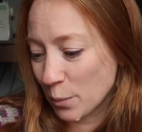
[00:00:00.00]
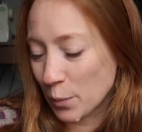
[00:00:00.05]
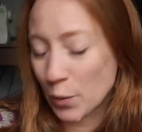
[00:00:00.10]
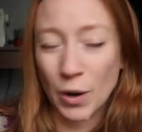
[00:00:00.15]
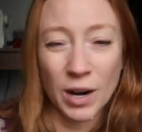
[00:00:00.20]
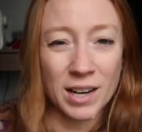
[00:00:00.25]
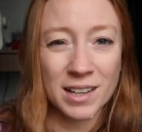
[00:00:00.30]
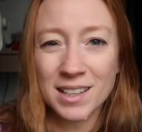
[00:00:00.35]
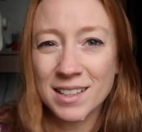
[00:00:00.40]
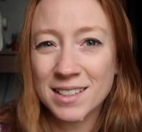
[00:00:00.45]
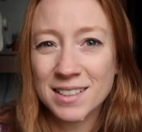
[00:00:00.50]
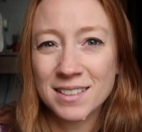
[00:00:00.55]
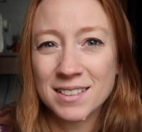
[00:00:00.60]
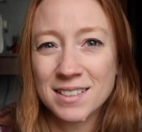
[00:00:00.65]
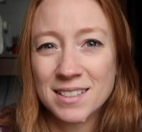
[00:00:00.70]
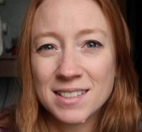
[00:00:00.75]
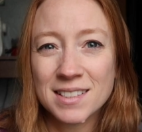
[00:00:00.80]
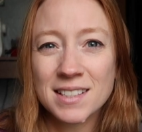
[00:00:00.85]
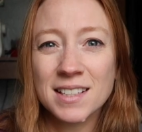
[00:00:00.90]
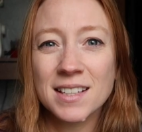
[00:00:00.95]

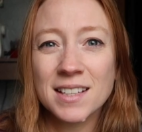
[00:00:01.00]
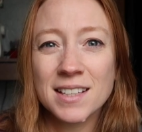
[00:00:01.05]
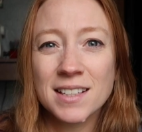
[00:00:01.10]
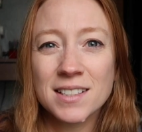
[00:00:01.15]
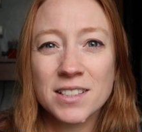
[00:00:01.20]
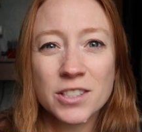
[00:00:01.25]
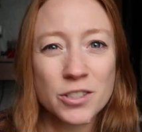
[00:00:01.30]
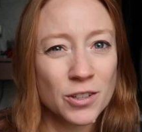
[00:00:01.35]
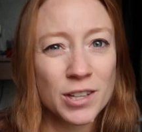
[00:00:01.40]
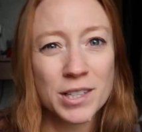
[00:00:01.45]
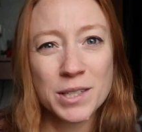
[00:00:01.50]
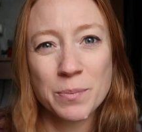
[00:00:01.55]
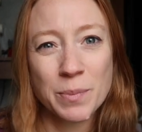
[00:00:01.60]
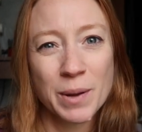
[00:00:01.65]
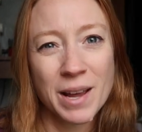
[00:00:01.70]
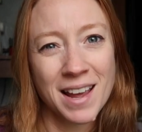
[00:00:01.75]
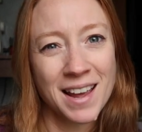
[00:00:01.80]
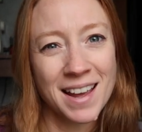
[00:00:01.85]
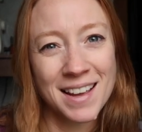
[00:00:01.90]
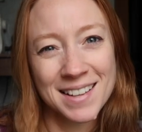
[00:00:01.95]
pregnancy stretch
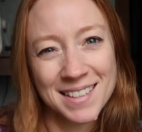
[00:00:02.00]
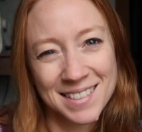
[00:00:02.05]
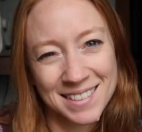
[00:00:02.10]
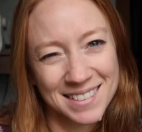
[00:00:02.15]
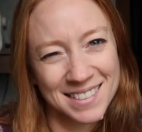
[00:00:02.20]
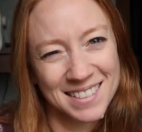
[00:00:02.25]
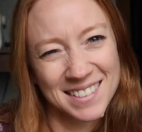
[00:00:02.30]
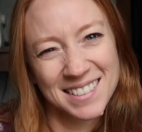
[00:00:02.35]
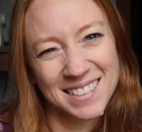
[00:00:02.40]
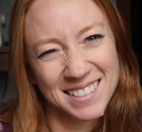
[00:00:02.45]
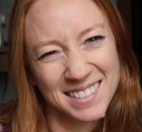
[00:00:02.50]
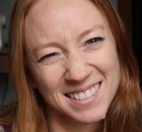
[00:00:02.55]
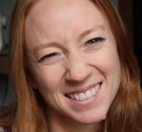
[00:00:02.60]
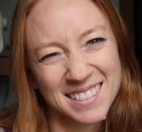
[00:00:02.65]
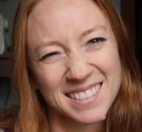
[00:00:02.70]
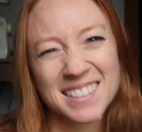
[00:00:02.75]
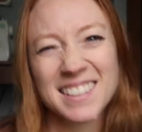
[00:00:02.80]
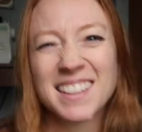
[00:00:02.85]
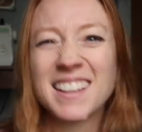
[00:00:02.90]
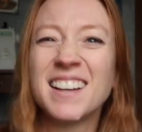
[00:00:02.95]
pants,
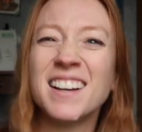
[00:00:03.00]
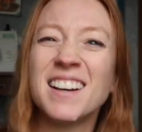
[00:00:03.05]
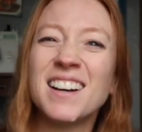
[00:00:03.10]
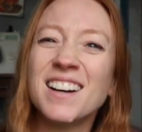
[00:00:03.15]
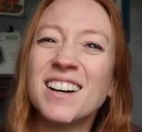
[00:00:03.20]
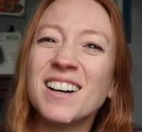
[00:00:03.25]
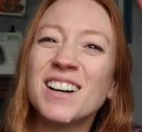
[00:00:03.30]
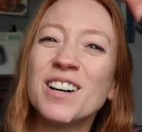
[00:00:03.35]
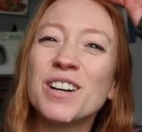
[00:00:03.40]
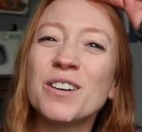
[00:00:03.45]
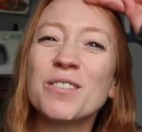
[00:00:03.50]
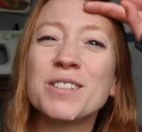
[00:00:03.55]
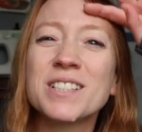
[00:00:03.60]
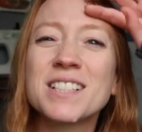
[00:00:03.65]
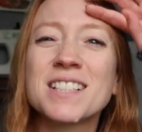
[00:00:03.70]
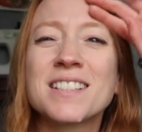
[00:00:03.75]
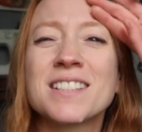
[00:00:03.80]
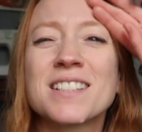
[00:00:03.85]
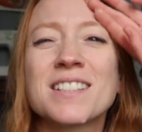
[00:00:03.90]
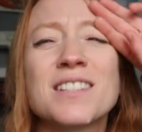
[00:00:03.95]

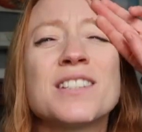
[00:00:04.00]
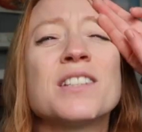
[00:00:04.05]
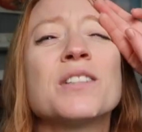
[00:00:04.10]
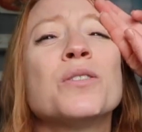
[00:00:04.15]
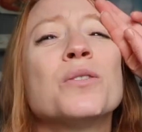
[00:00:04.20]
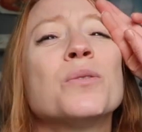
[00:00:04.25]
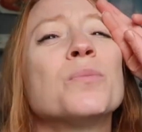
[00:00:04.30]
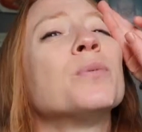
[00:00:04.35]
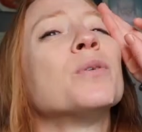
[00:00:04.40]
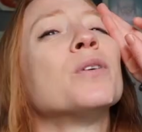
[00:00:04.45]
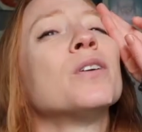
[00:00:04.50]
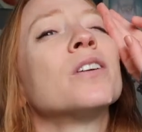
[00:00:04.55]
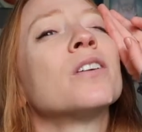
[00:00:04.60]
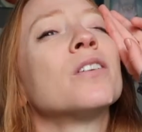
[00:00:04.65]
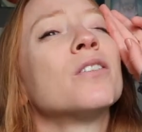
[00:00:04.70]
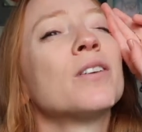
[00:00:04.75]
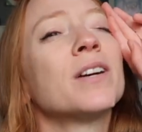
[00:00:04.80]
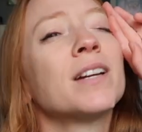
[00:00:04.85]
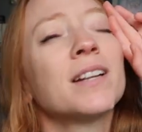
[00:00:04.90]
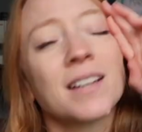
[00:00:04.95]
which is super
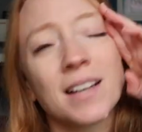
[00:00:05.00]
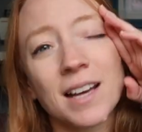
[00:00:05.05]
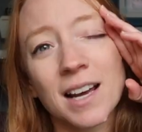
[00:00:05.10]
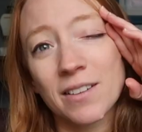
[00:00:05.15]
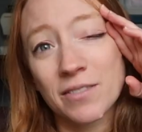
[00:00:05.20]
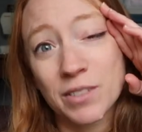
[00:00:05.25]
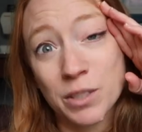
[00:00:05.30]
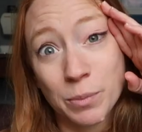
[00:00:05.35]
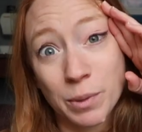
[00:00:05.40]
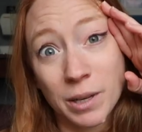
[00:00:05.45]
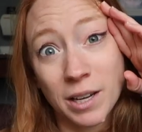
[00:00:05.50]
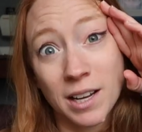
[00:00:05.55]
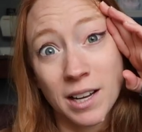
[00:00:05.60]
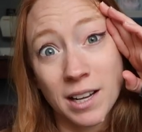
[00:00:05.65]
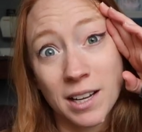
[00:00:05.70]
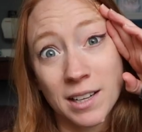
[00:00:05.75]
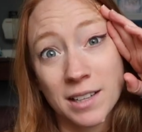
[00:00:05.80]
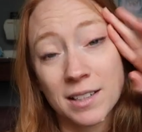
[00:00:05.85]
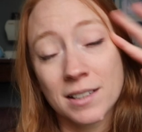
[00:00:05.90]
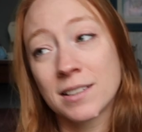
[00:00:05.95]
annoying to have to
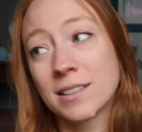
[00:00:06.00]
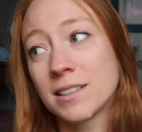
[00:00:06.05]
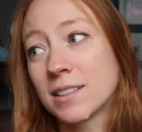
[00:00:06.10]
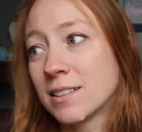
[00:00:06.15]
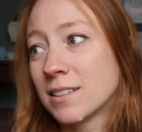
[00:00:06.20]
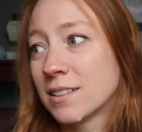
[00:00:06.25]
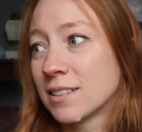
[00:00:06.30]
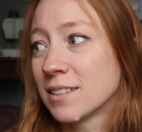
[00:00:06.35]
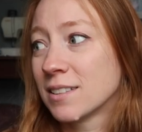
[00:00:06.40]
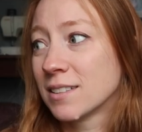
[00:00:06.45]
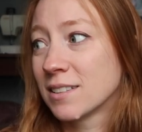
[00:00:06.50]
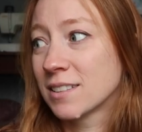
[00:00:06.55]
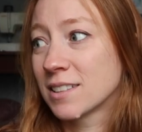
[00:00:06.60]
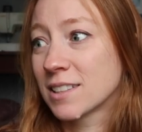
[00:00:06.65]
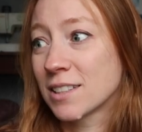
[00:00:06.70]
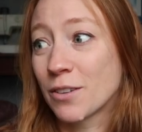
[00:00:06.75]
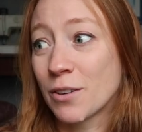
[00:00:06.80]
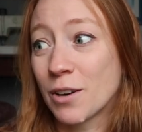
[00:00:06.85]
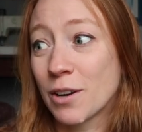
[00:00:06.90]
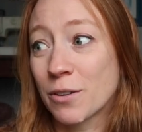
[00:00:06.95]
buy.
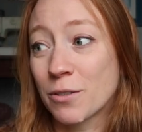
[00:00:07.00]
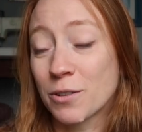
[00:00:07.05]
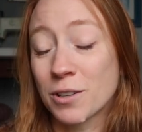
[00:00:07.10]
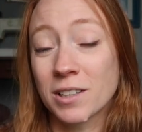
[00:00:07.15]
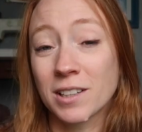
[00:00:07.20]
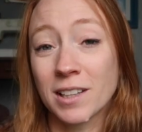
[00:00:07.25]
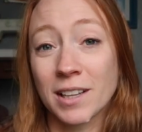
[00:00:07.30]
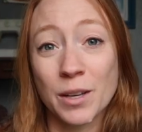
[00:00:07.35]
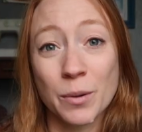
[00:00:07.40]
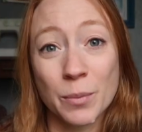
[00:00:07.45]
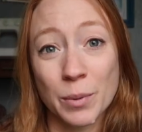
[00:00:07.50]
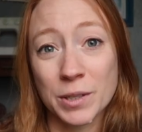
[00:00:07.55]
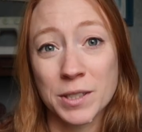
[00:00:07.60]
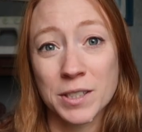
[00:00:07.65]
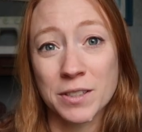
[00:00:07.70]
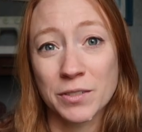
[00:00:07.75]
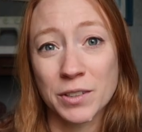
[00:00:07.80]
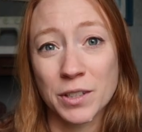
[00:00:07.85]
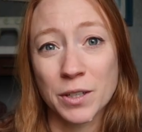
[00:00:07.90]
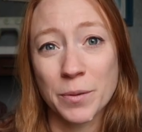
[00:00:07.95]
So I ordered like a
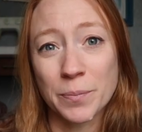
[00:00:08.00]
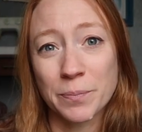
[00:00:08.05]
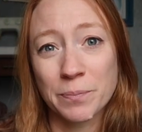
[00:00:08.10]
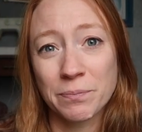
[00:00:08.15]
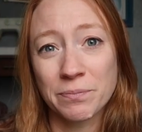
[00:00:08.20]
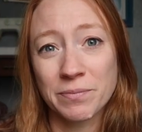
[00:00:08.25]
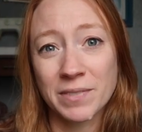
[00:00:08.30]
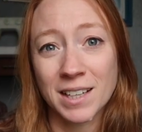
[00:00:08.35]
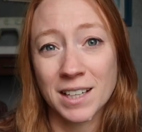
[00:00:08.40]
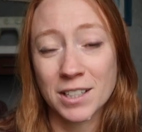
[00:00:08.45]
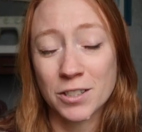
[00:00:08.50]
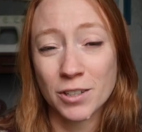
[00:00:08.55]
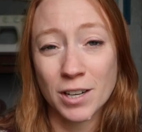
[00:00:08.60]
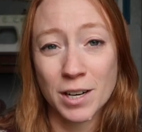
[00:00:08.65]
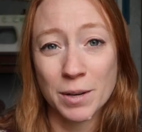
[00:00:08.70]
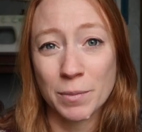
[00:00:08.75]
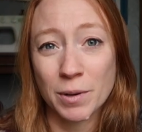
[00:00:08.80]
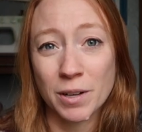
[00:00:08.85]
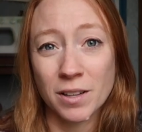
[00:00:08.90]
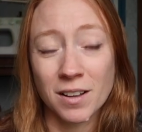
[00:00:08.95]
bunch of them, and I
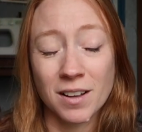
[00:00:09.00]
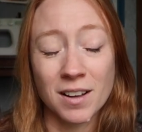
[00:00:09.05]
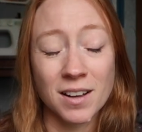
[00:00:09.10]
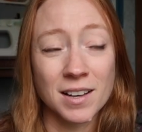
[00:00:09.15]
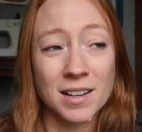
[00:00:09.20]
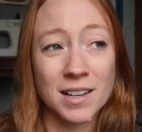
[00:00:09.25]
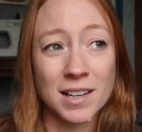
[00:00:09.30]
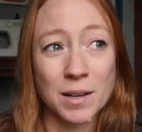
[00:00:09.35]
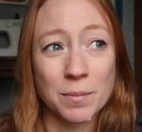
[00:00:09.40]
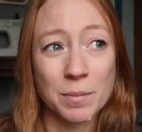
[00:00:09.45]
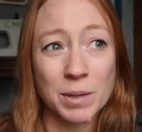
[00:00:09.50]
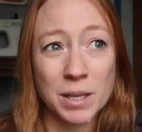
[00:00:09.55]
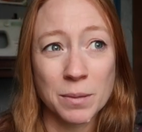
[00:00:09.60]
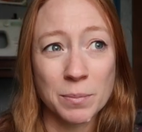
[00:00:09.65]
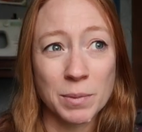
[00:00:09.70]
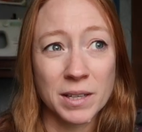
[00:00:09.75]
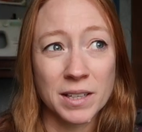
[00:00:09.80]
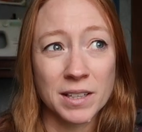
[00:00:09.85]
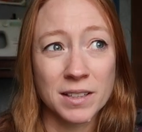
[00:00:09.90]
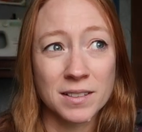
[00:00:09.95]
tried them all on, and I'm
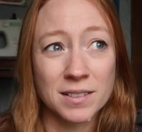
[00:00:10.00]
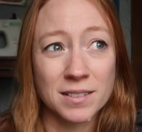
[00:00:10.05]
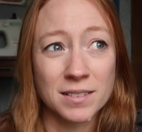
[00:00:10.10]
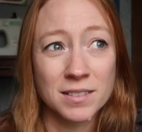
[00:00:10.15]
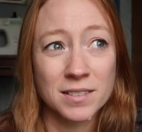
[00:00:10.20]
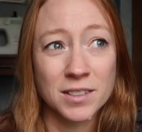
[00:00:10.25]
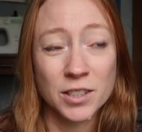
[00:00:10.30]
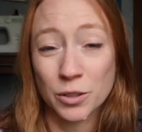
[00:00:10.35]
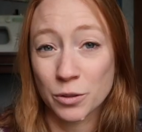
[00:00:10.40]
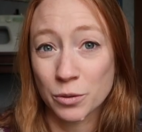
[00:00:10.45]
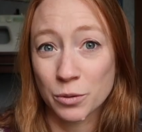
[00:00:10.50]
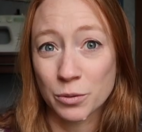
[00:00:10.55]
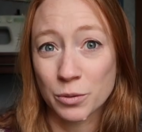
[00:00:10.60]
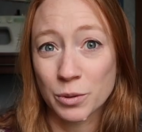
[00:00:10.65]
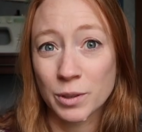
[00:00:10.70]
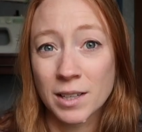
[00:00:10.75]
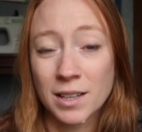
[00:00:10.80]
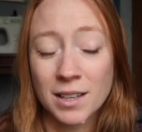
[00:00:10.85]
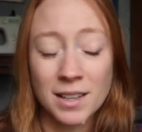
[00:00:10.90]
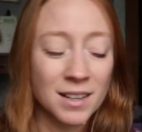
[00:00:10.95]
keeping
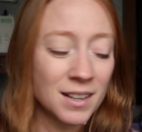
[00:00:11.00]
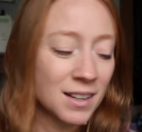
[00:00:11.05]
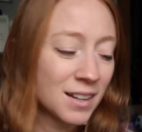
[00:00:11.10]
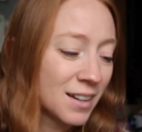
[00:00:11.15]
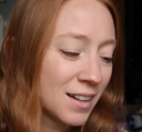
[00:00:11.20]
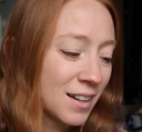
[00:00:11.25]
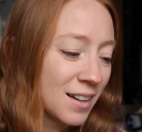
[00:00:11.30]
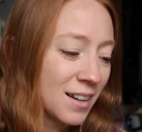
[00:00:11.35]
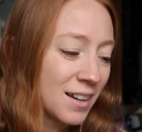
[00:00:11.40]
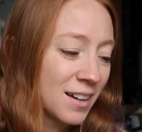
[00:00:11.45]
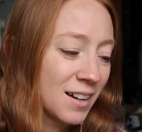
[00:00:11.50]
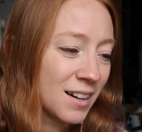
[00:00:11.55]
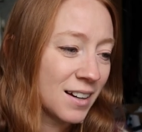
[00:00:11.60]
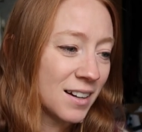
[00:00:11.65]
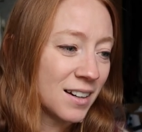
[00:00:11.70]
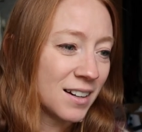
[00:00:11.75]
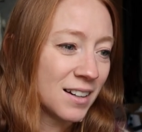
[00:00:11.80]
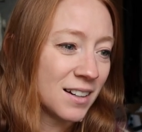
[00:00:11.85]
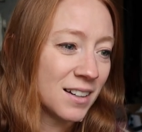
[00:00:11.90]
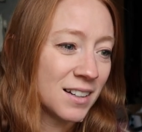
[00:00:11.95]
two.
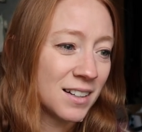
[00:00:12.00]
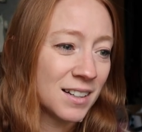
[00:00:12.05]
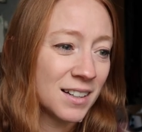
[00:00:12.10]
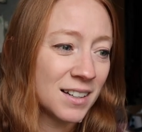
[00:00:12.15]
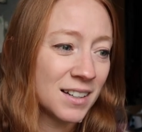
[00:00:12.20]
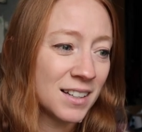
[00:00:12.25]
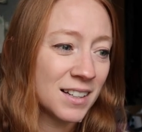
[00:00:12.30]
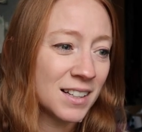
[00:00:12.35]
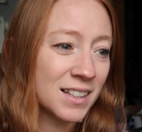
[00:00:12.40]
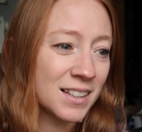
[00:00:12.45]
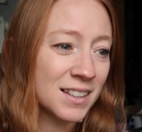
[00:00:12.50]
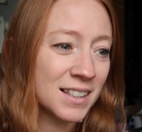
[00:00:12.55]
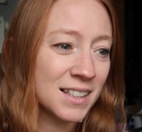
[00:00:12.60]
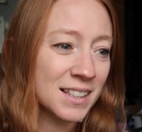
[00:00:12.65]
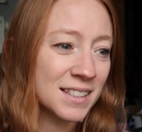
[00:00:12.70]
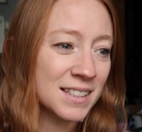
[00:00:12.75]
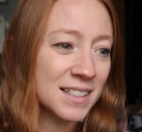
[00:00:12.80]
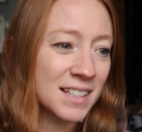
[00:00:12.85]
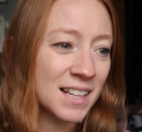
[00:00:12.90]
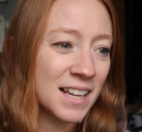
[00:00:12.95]
Uh,
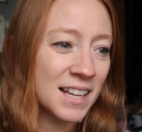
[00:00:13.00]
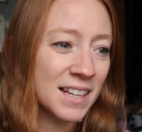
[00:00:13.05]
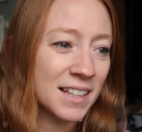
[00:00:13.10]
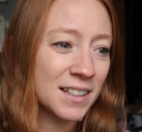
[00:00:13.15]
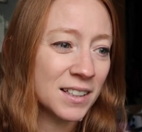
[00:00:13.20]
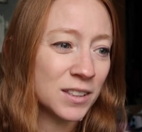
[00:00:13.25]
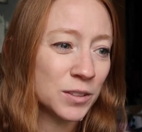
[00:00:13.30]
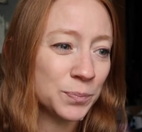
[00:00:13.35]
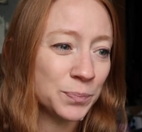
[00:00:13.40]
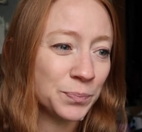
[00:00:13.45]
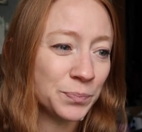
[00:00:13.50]
that's like,